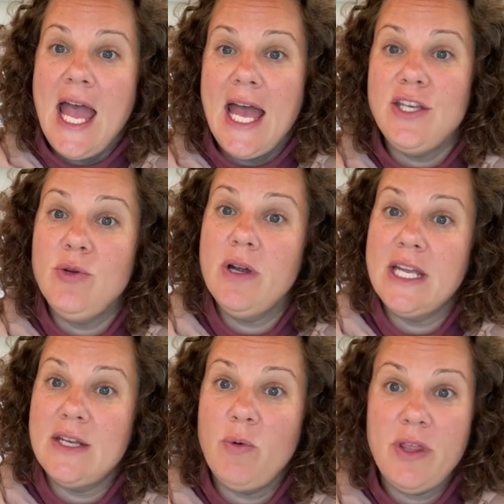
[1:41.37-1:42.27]
and you are
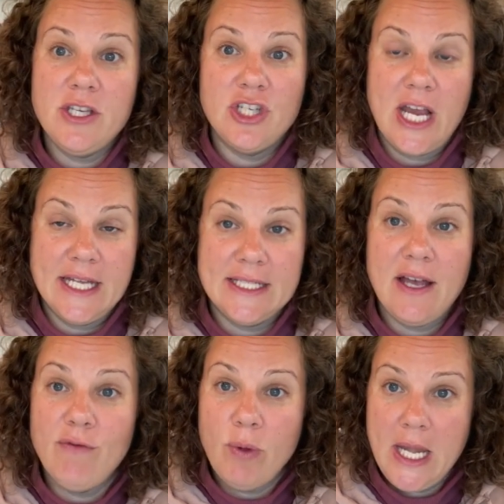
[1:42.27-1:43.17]
in with a chance
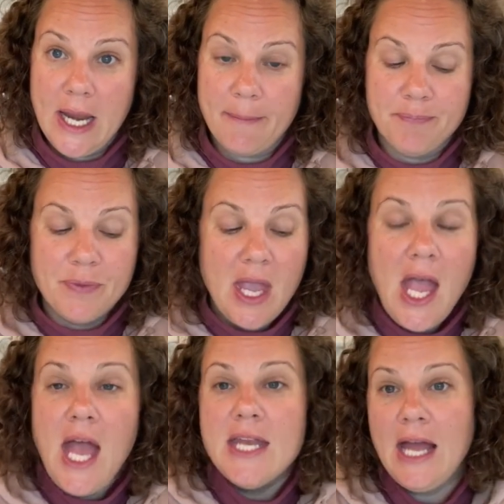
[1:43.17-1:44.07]
of winning.
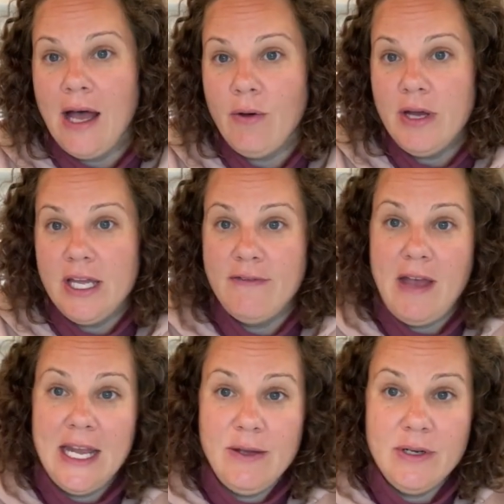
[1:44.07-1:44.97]
Now, if
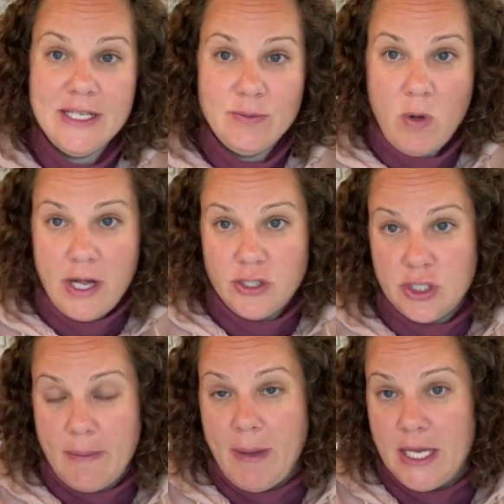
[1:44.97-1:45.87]
anyone has
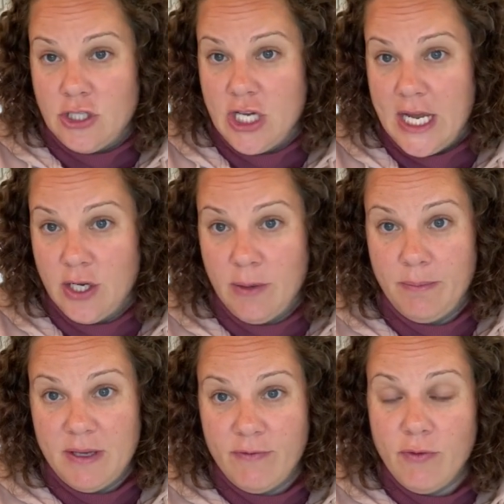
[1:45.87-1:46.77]
watched my channel
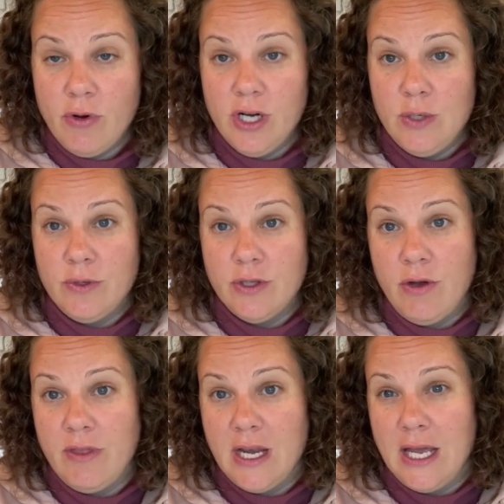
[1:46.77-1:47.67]
before, you will
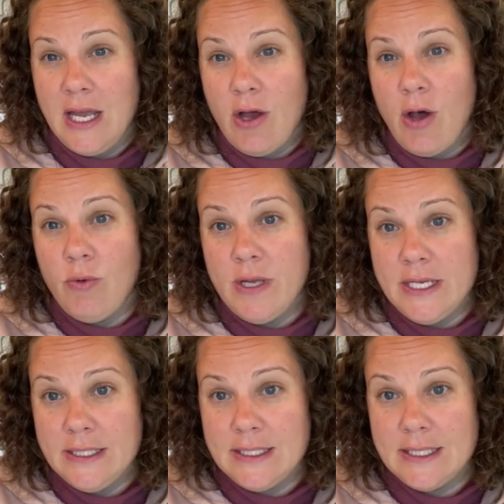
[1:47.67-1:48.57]
know that I
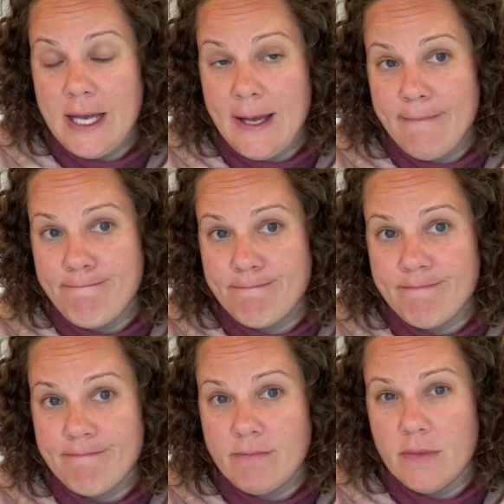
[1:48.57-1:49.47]
always
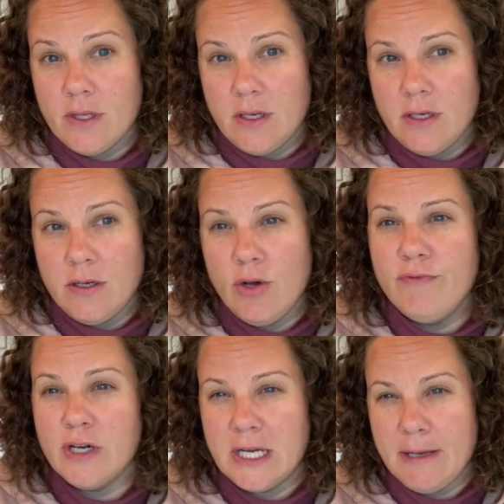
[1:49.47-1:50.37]

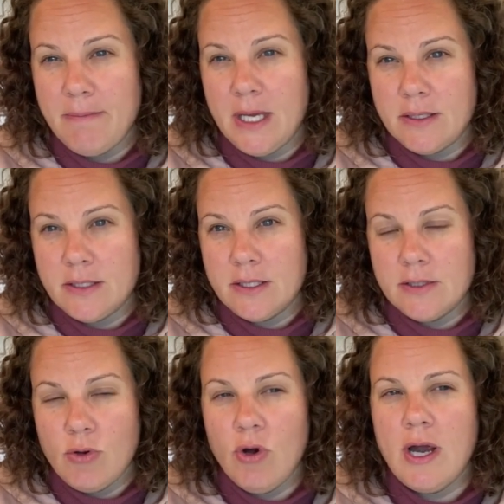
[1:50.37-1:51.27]

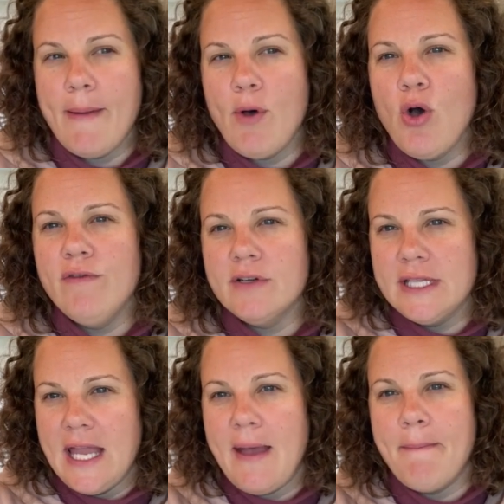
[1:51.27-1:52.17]
overcommit, or I'm
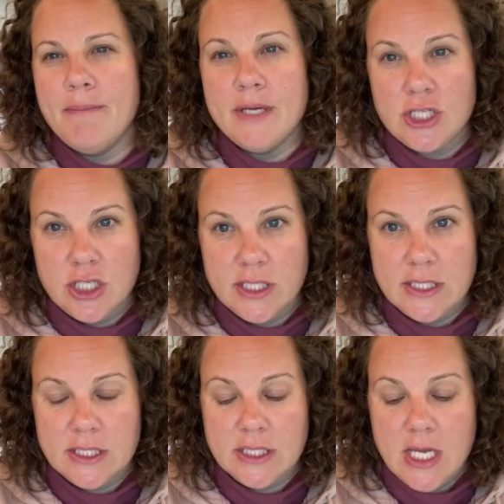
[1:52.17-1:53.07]
overly
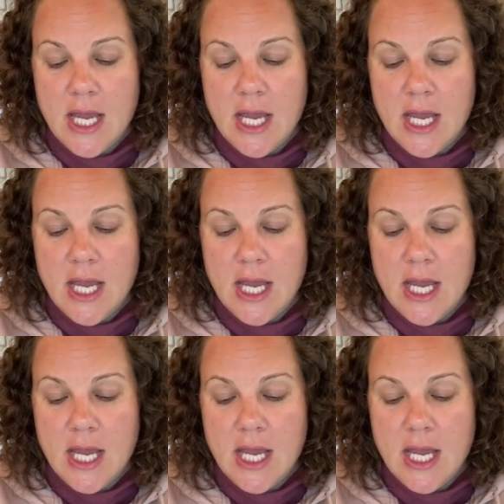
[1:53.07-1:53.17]
ambitious.